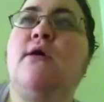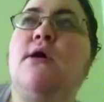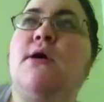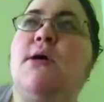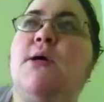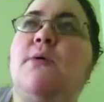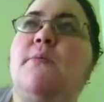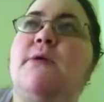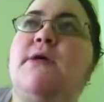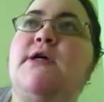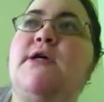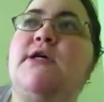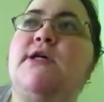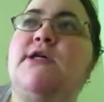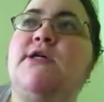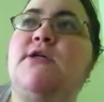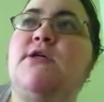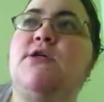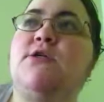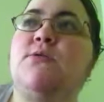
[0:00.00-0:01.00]

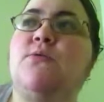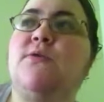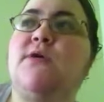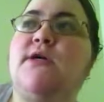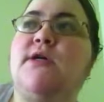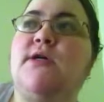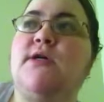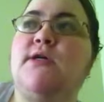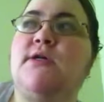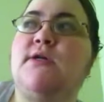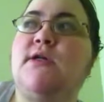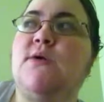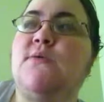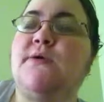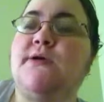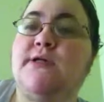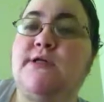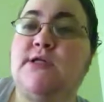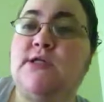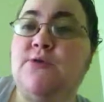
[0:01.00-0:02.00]
because when they
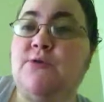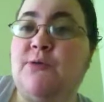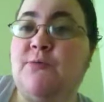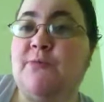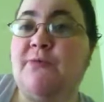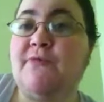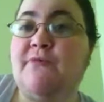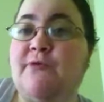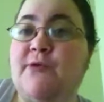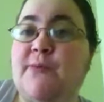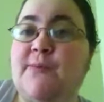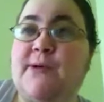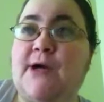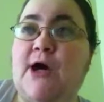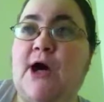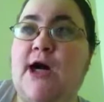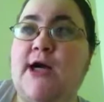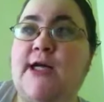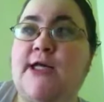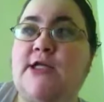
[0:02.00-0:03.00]
went to remove the
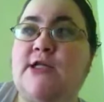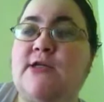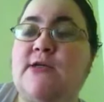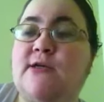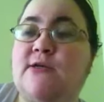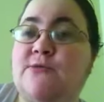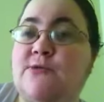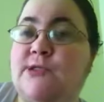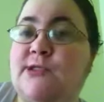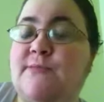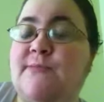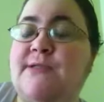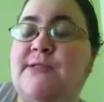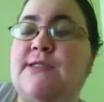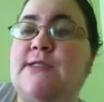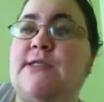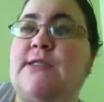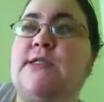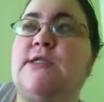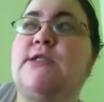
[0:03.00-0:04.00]
body, hers was
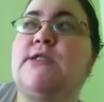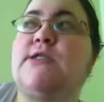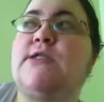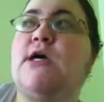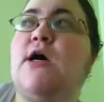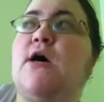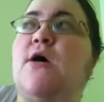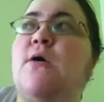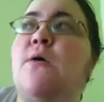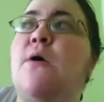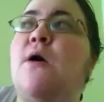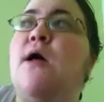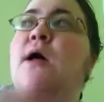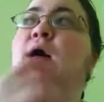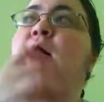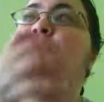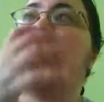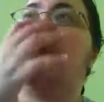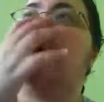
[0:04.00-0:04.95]
missing, so they